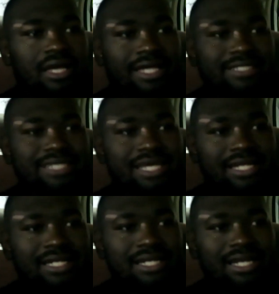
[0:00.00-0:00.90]
And
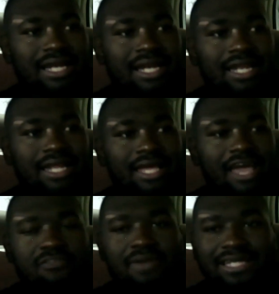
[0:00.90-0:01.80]
then
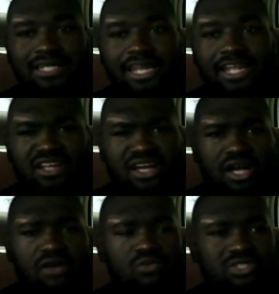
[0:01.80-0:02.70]
everybody, and then
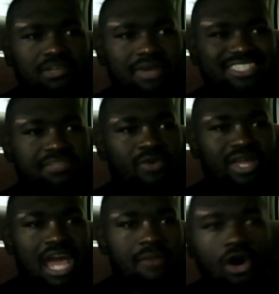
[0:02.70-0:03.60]
when somebody see me with a
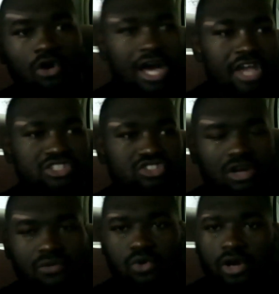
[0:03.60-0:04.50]
camera, oh, now you
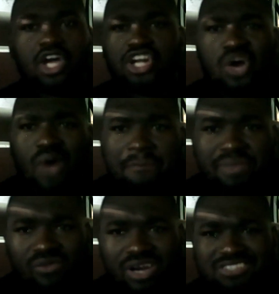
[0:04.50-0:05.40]
starting to record? No, I've
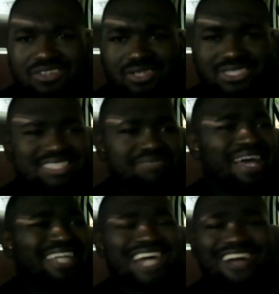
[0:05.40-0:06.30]
been wanting to do this since
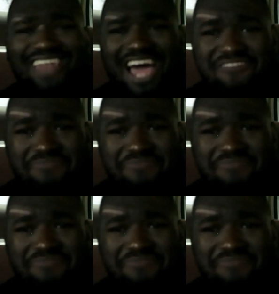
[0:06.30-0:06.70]
my entire life,